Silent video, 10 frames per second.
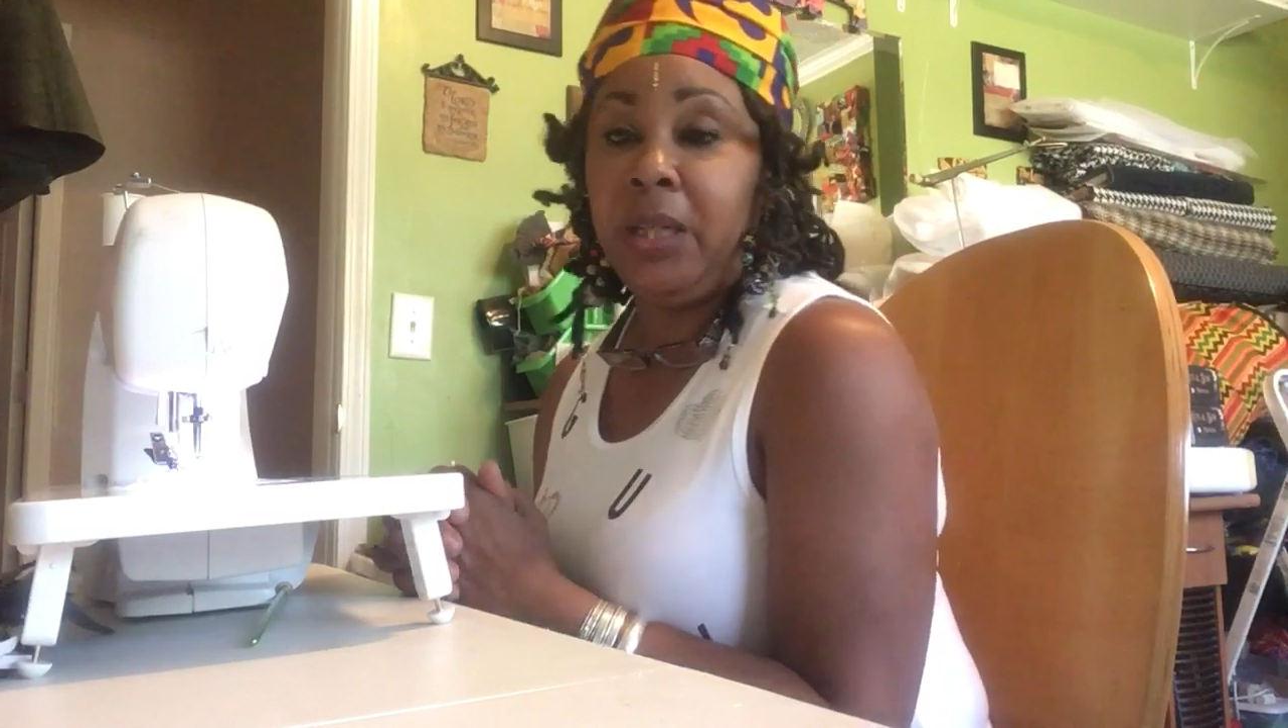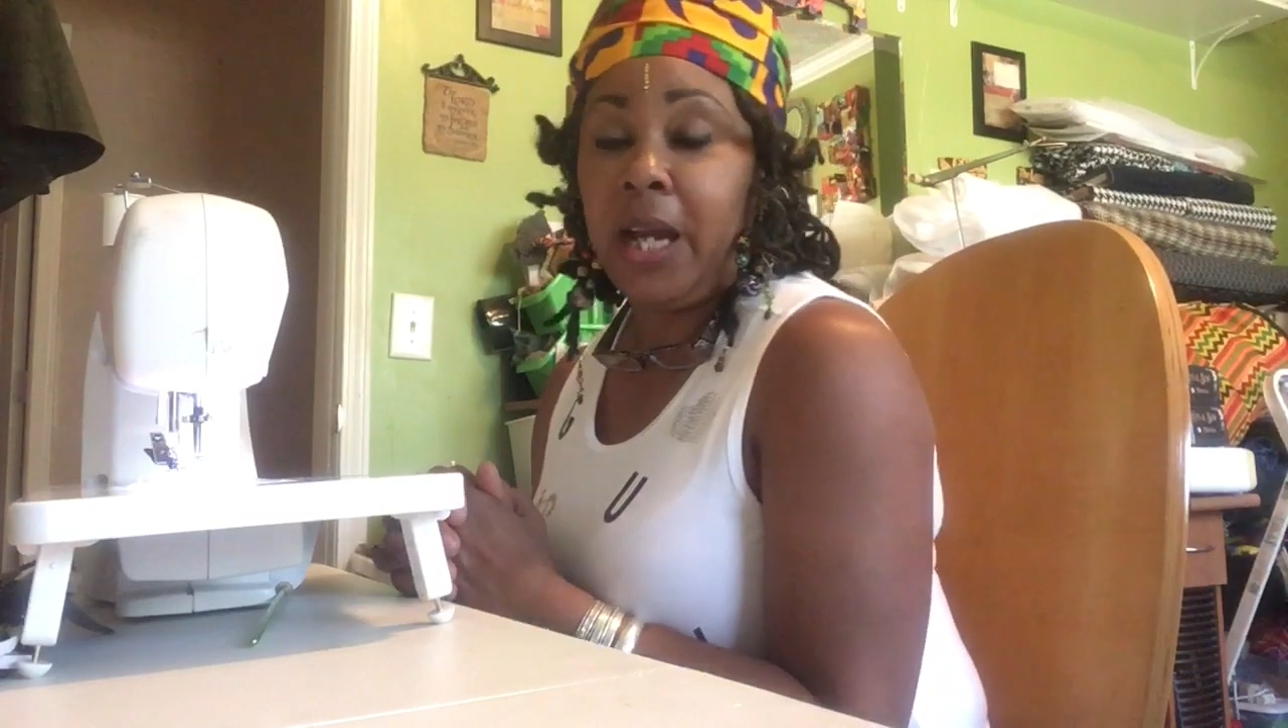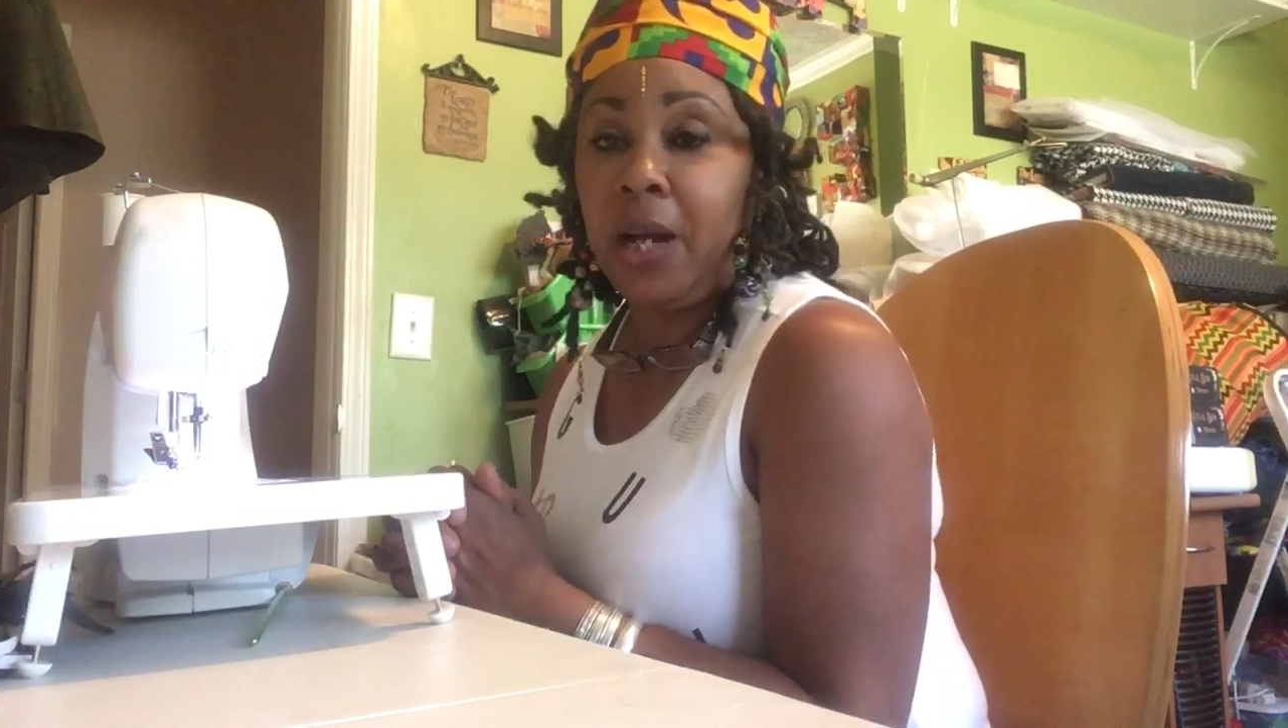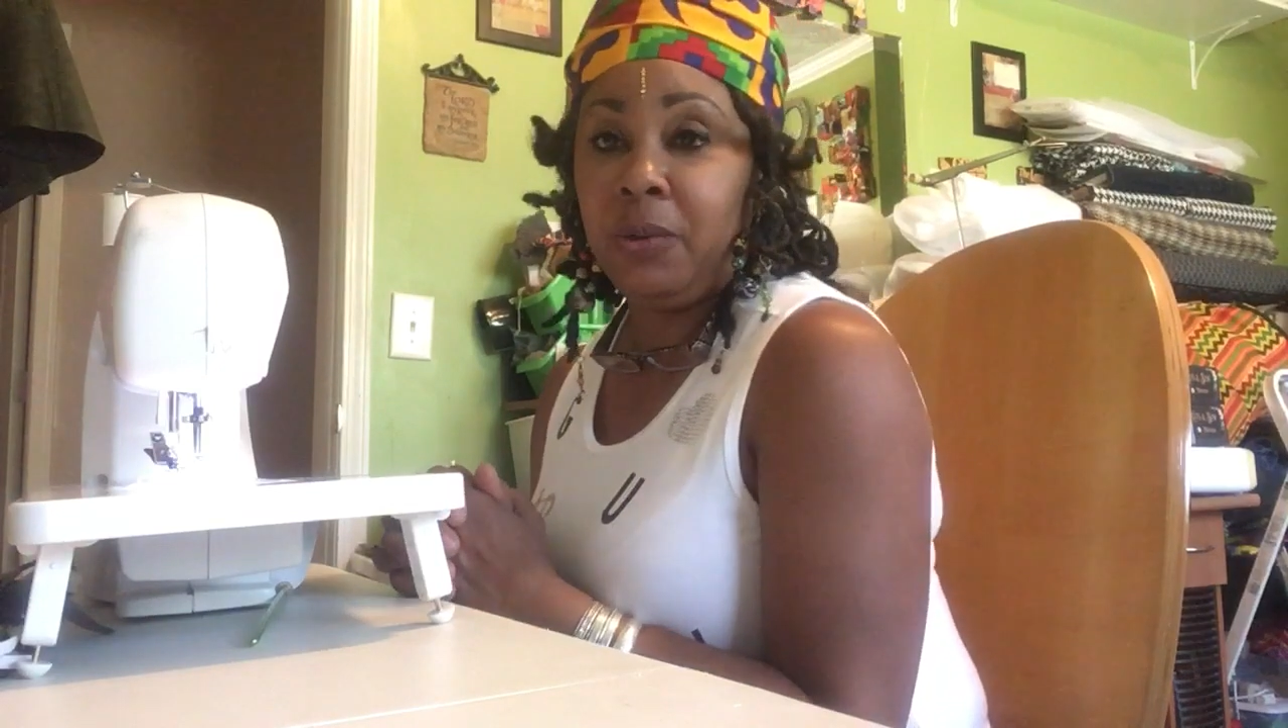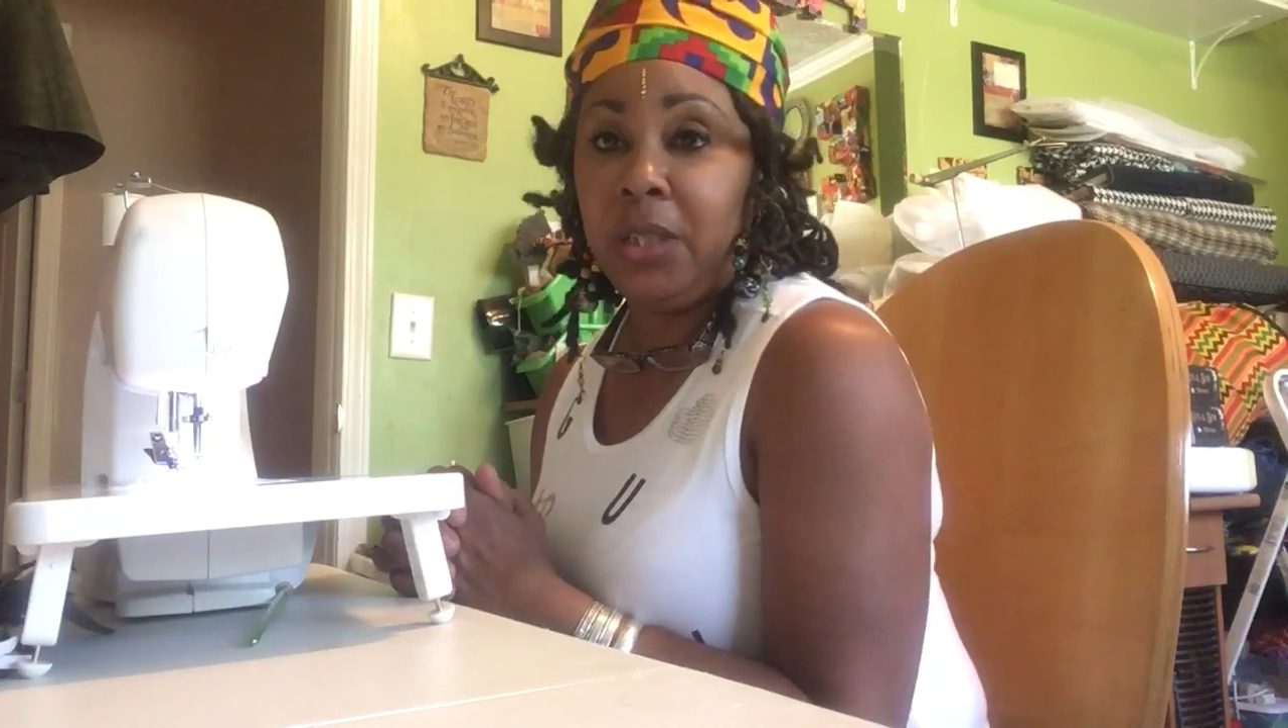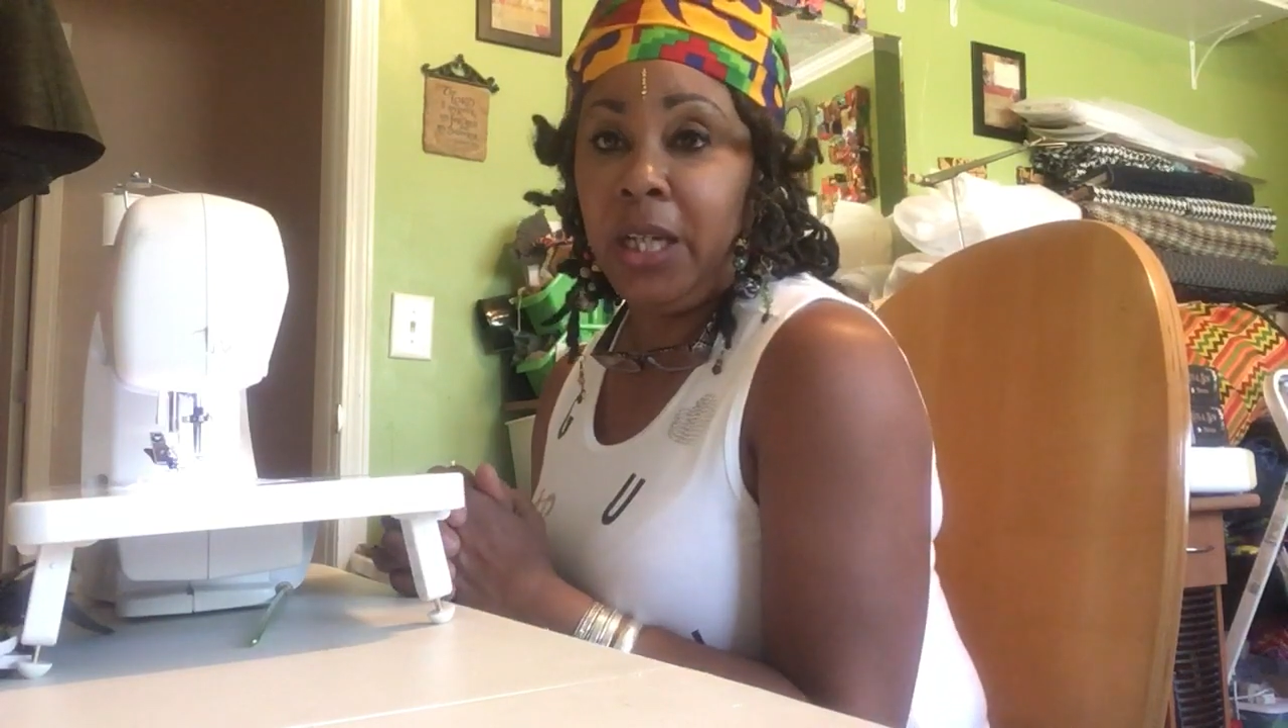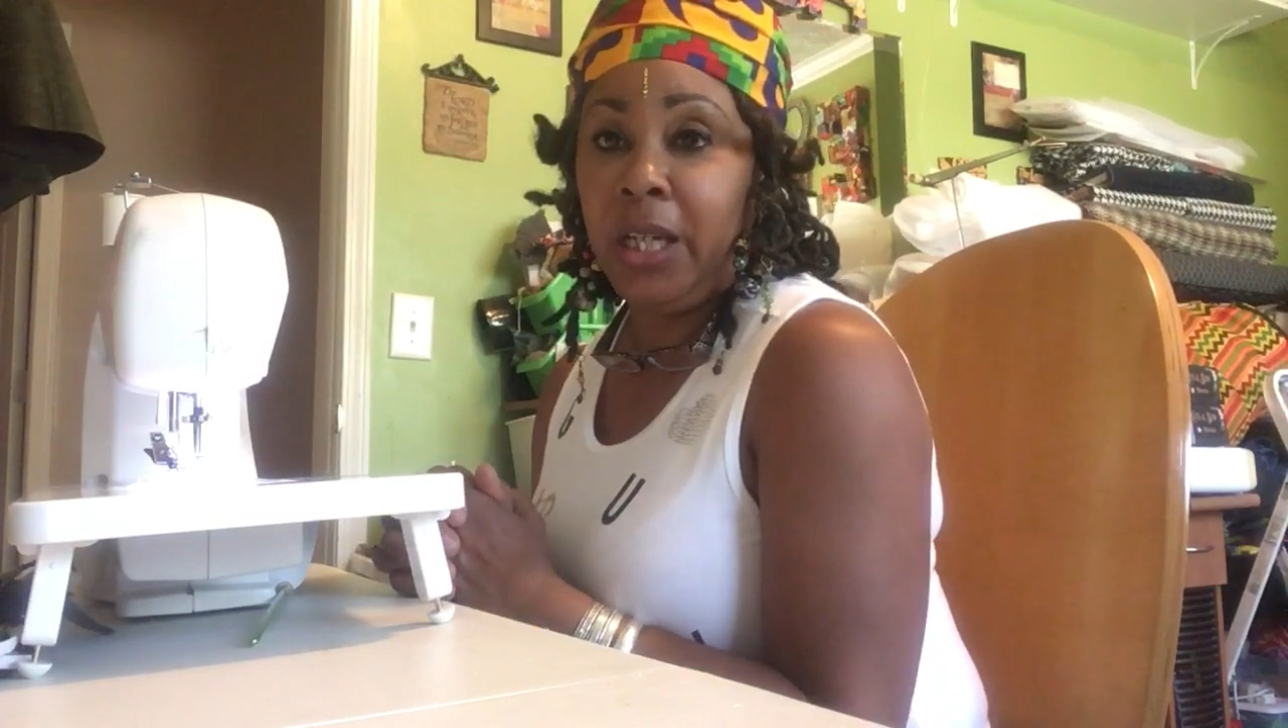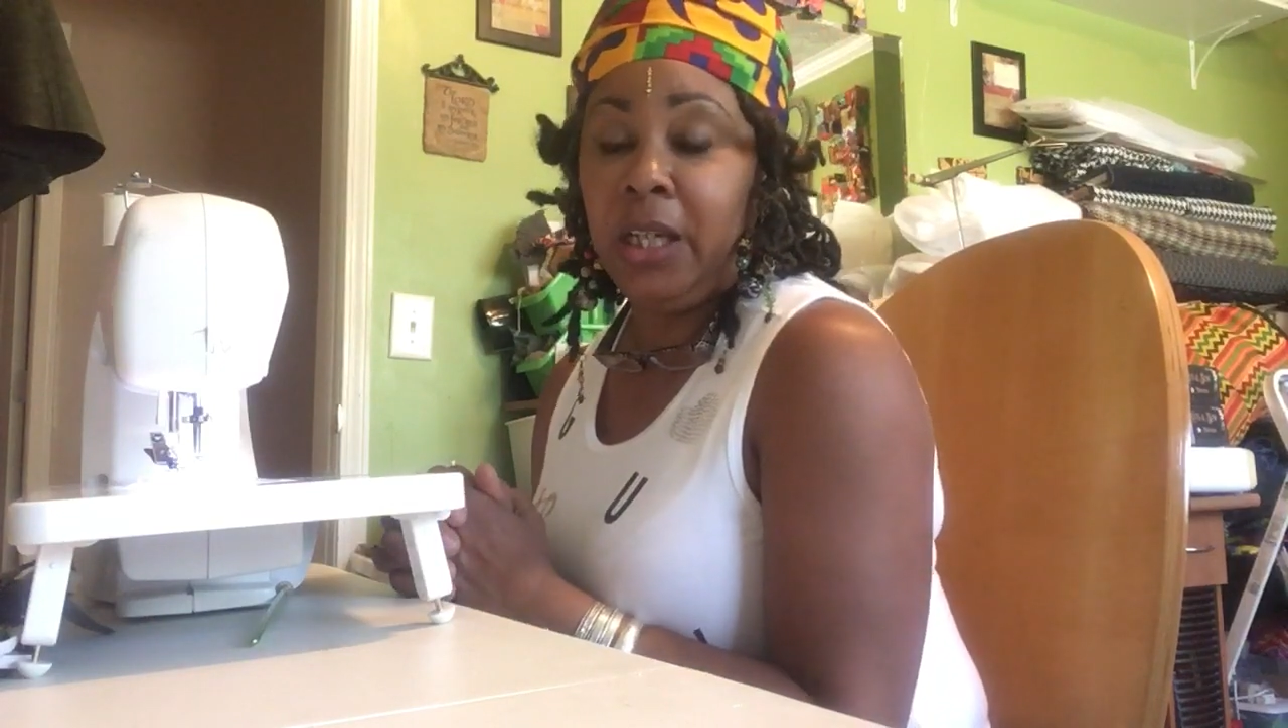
out there.